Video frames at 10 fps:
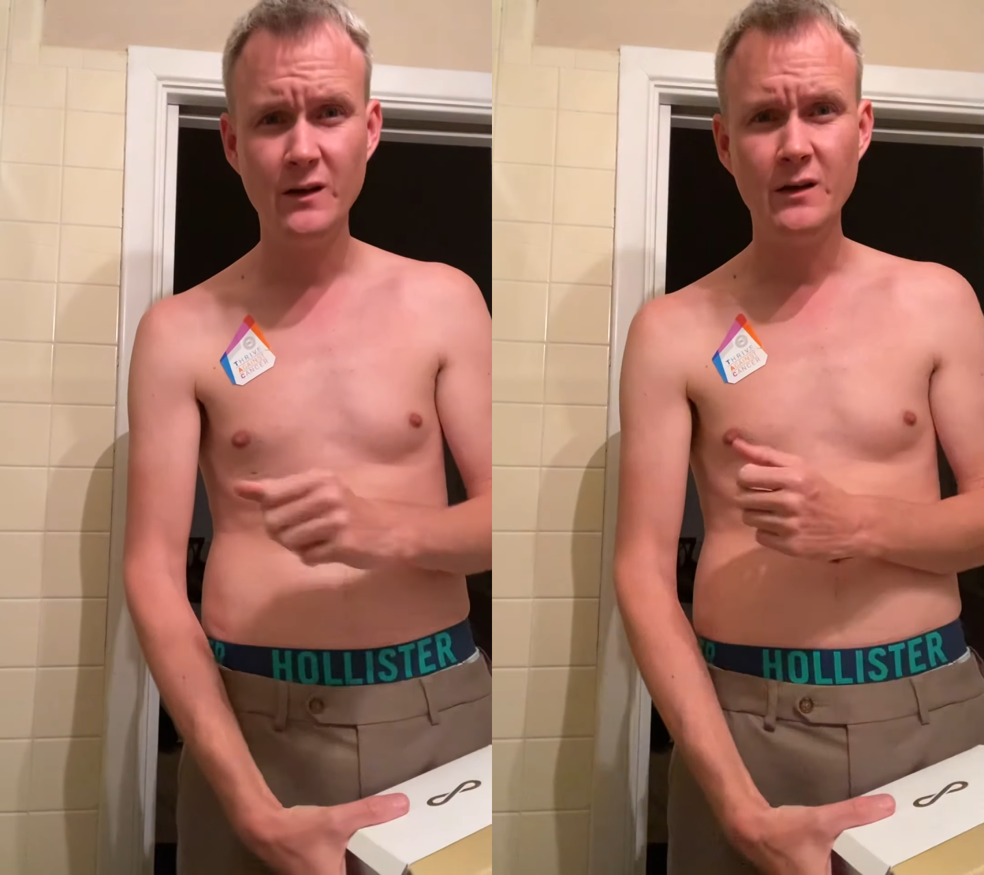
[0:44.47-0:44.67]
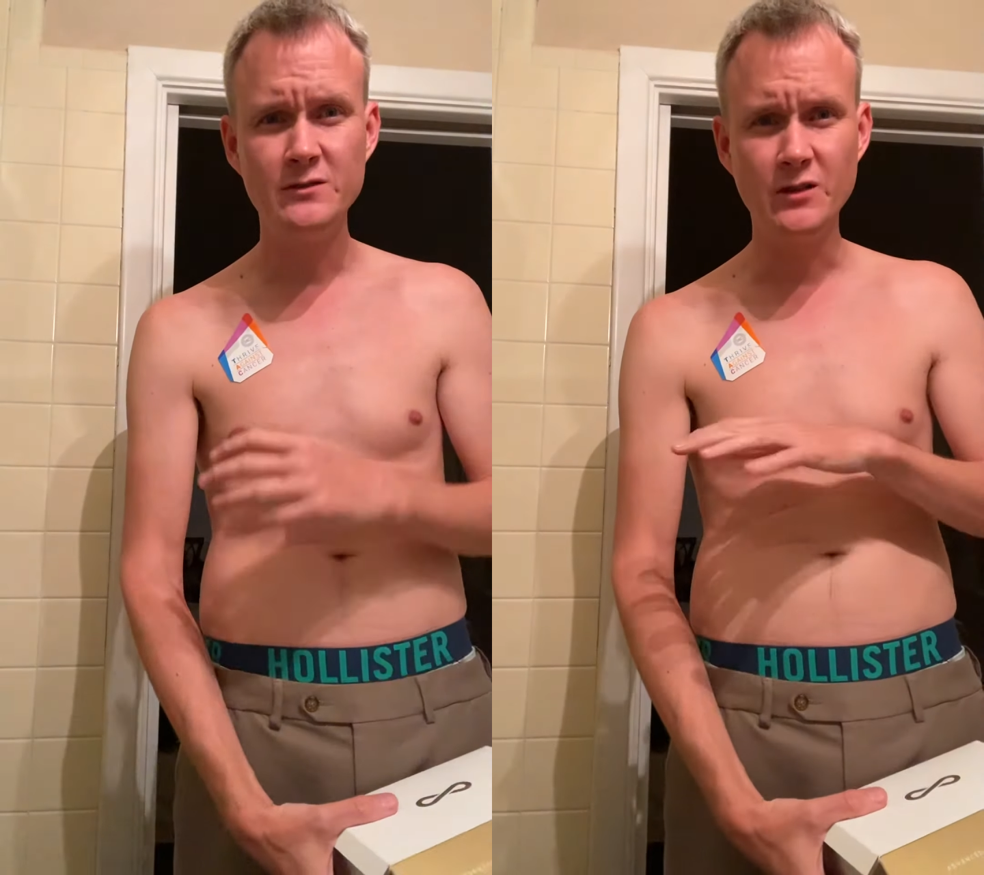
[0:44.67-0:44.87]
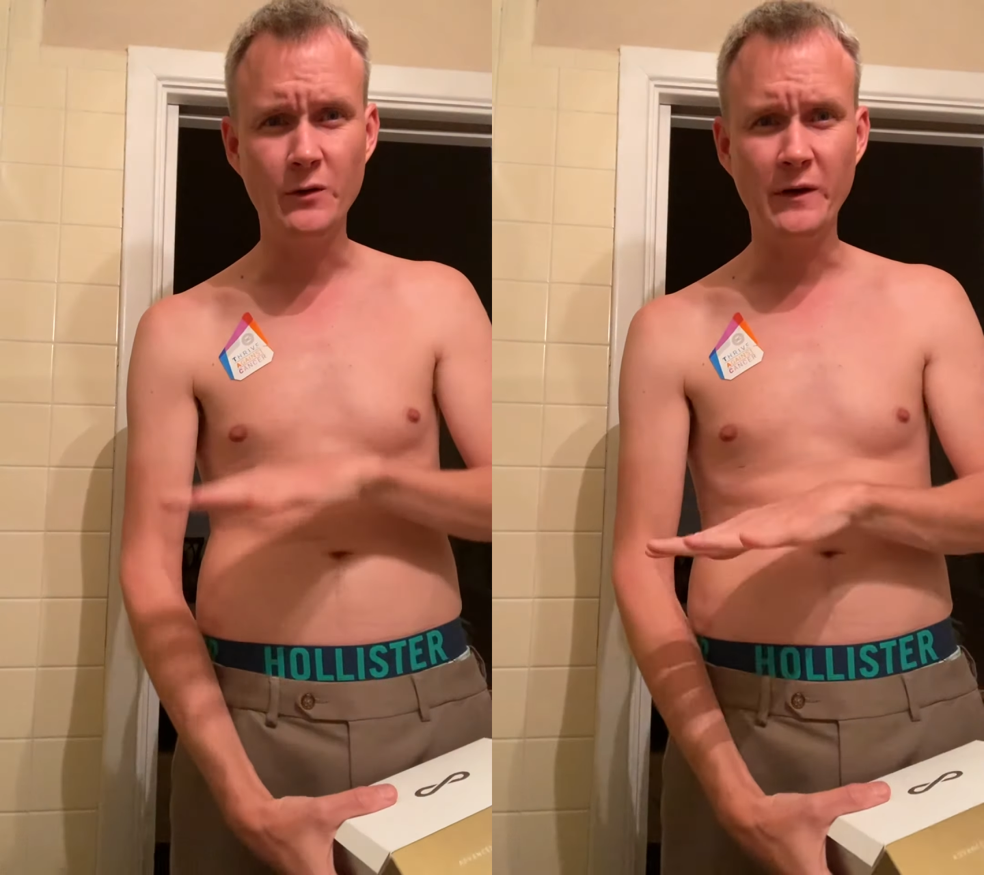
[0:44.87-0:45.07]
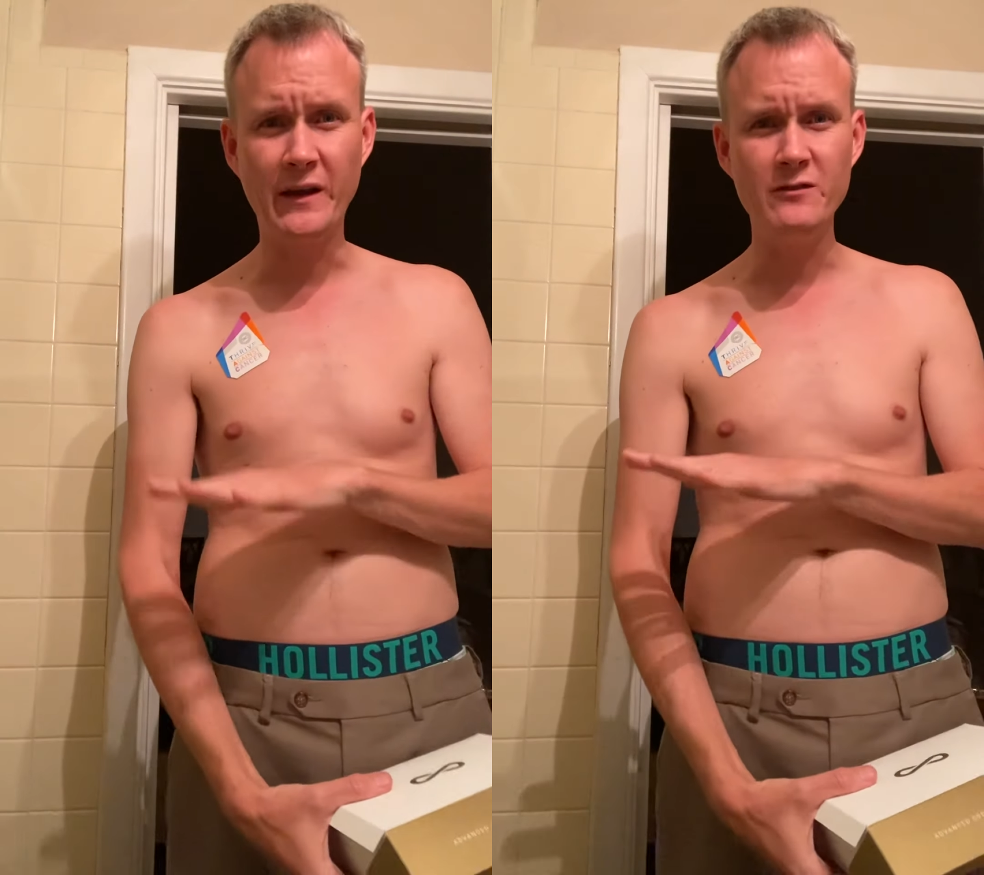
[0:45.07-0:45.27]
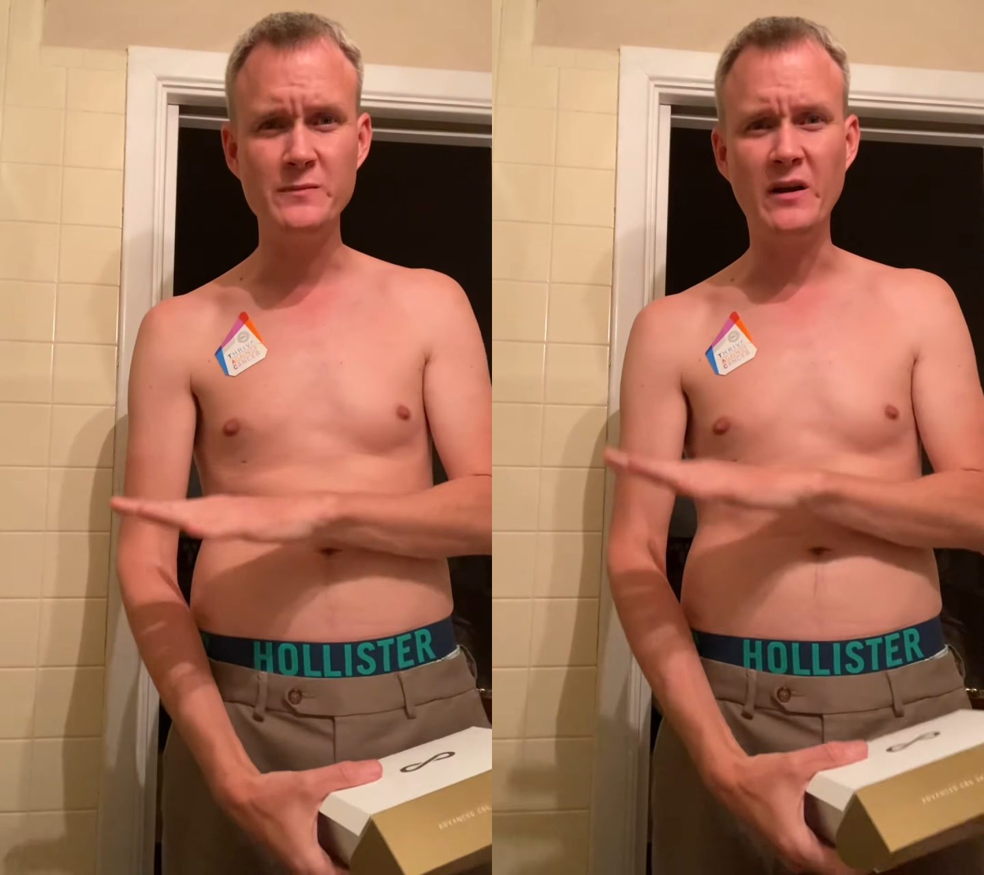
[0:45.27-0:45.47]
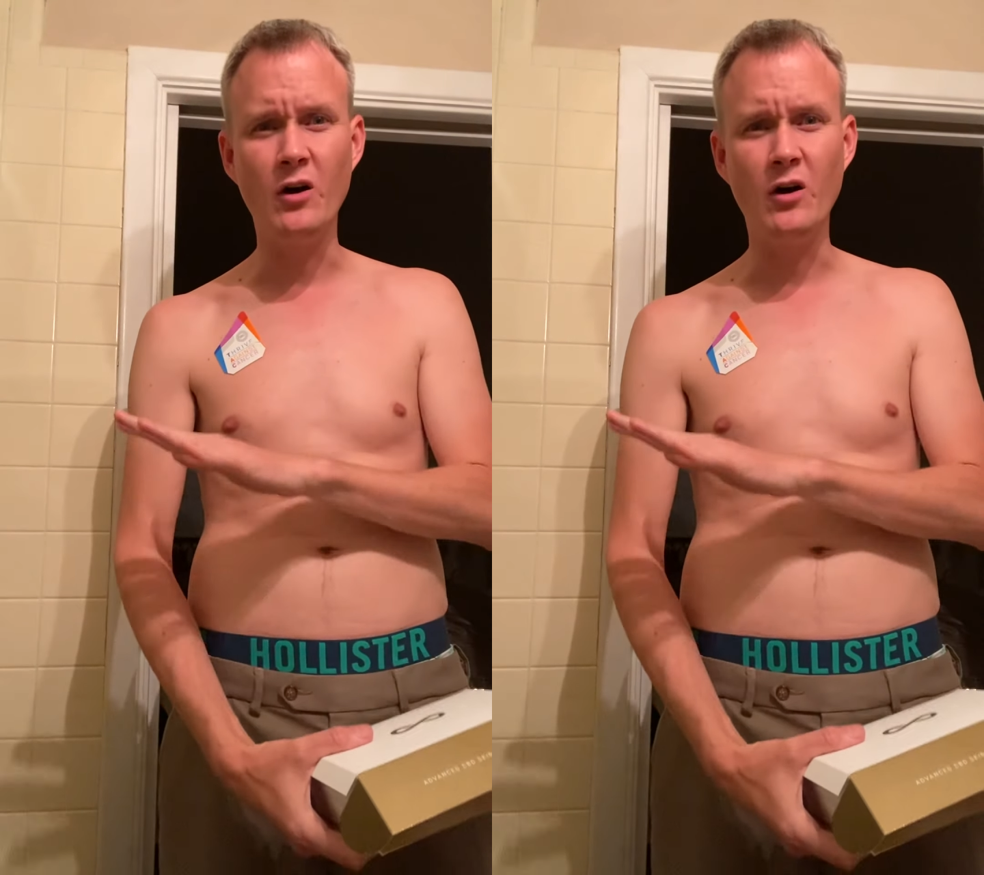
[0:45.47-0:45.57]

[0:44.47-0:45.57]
So it gives me